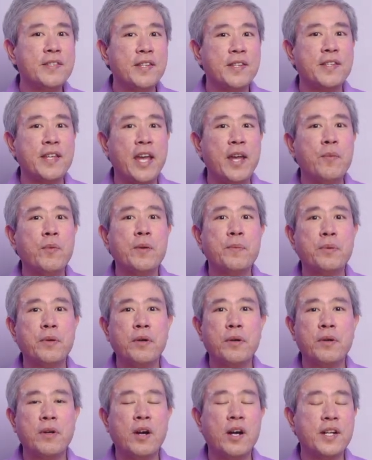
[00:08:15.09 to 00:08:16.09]
this A1
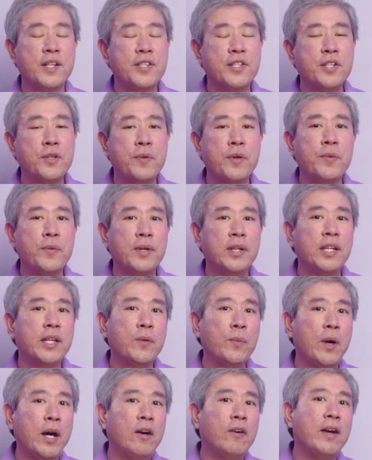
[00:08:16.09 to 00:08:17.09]
Pro card's doing
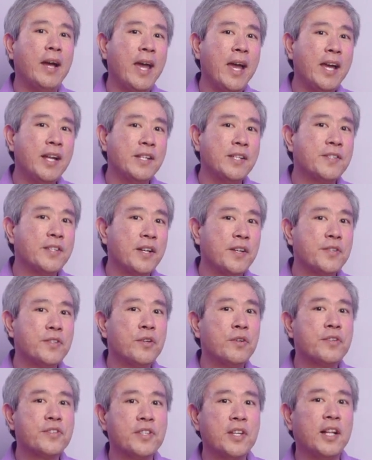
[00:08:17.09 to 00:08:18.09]
really well, and it's
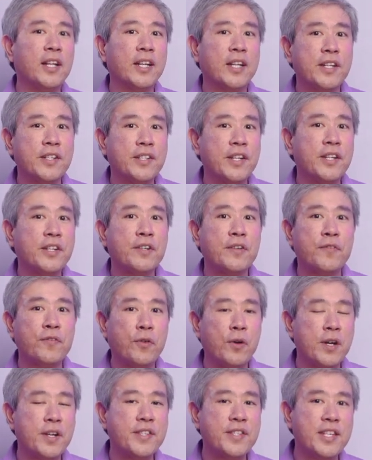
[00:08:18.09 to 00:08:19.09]
also a solid contender
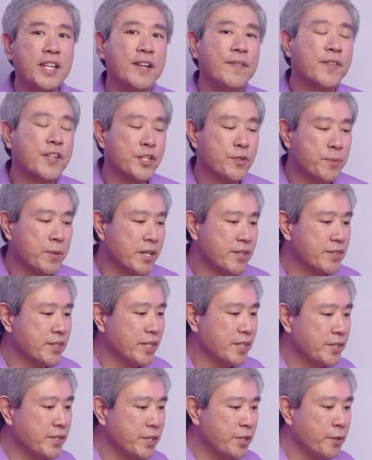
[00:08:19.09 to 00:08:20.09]
for a CFexpress
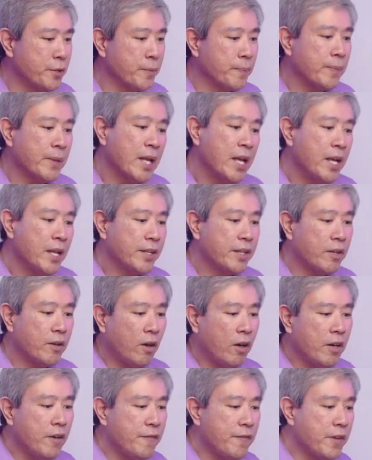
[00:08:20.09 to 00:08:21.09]
Gen 2. There are a